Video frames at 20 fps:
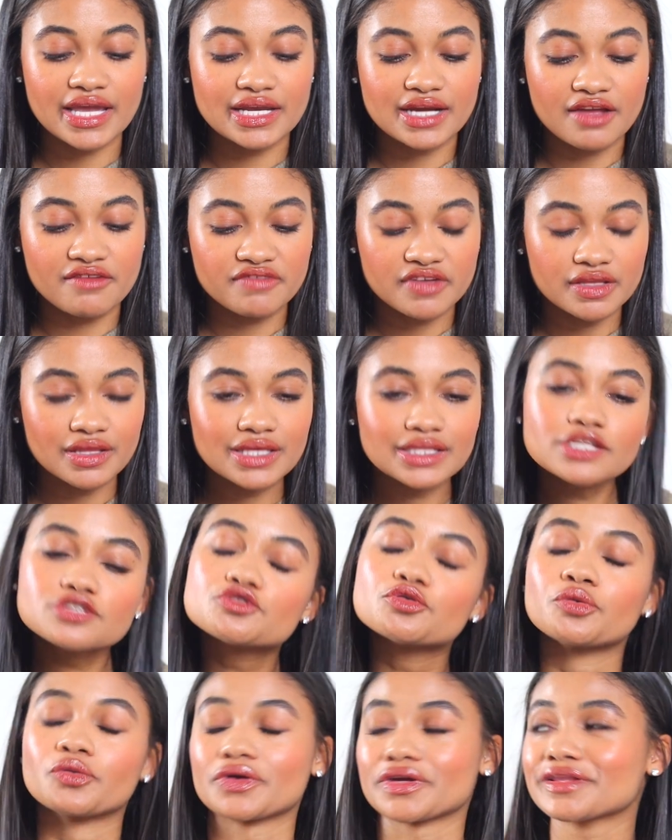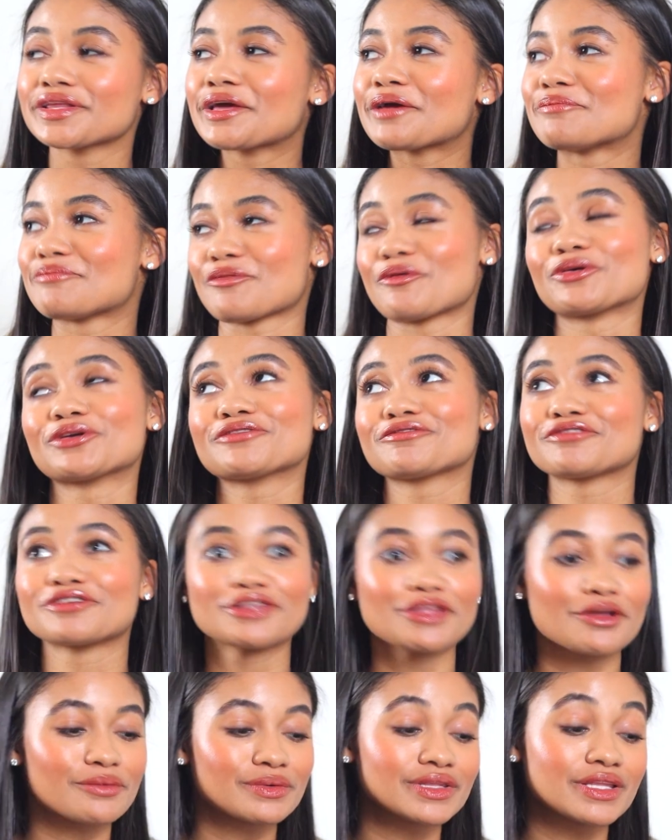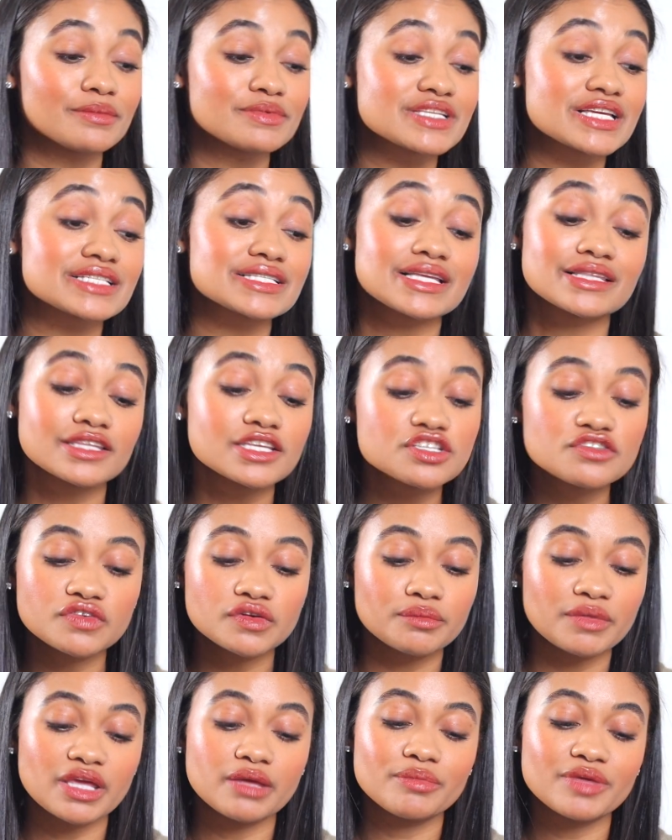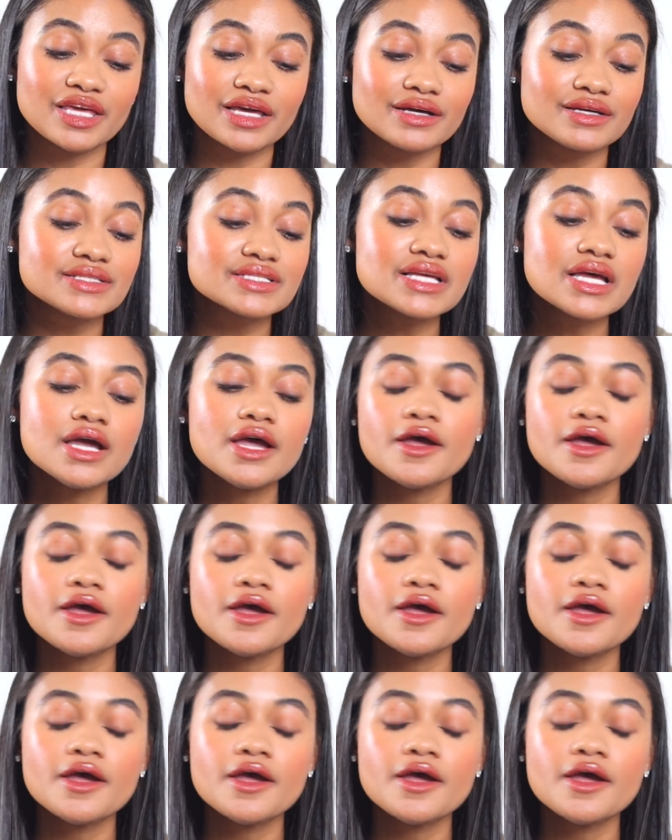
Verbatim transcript: And I feel like that's really important for liquid lipsticks, at least for me, because